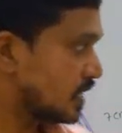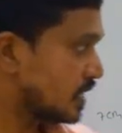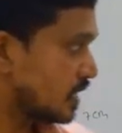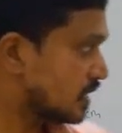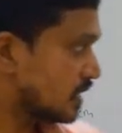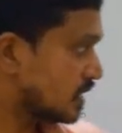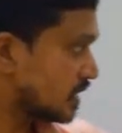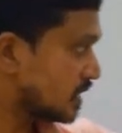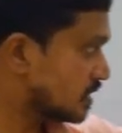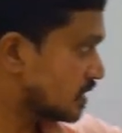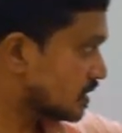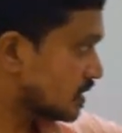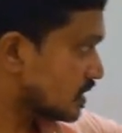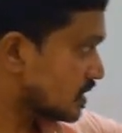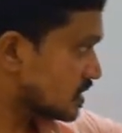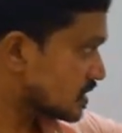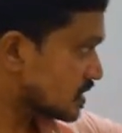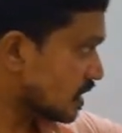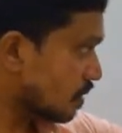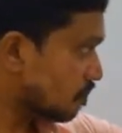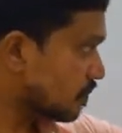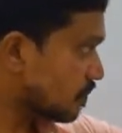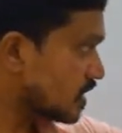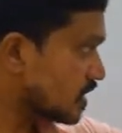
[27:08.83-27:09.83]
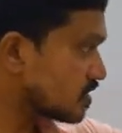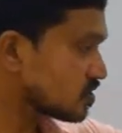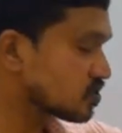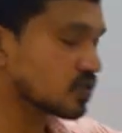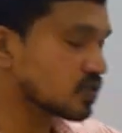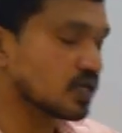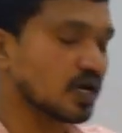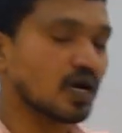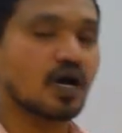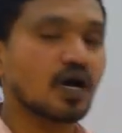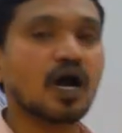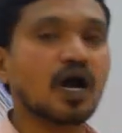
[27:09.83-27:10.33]
it supplies to
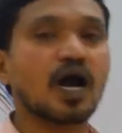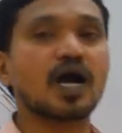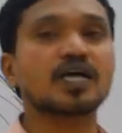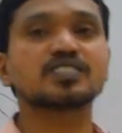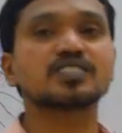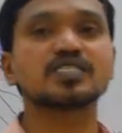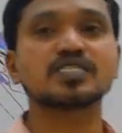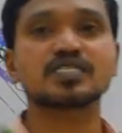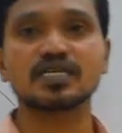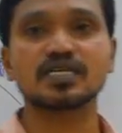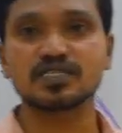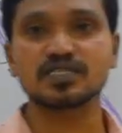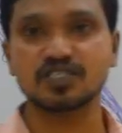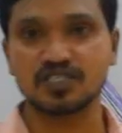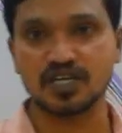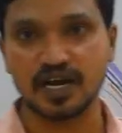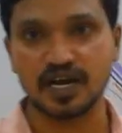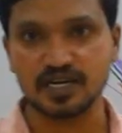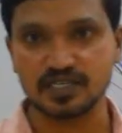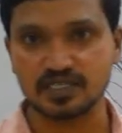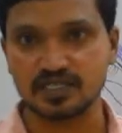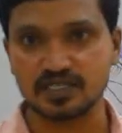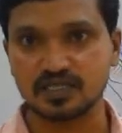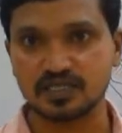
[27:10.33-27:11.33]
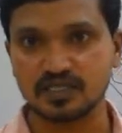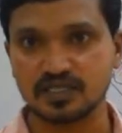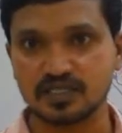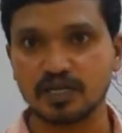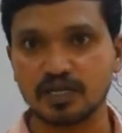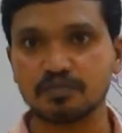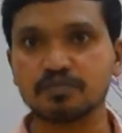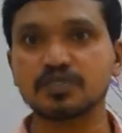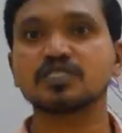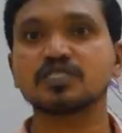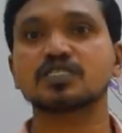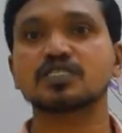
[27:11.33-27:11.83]
the adjacent joints. That
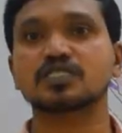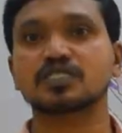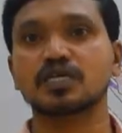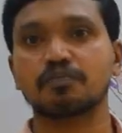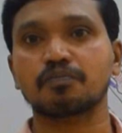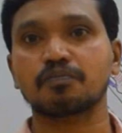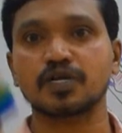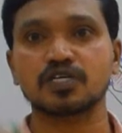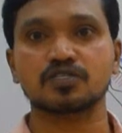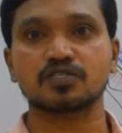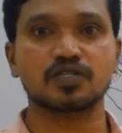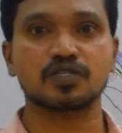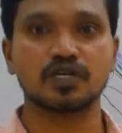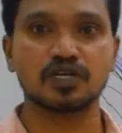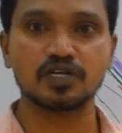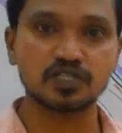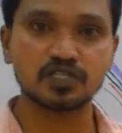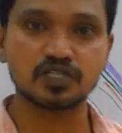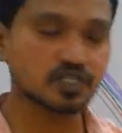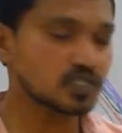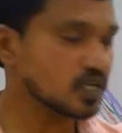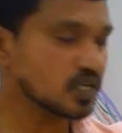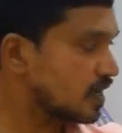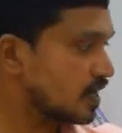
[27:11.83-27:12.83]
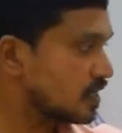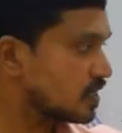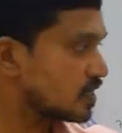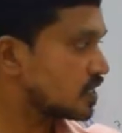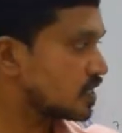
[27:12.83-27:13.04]
means it supplies to the wrist joint,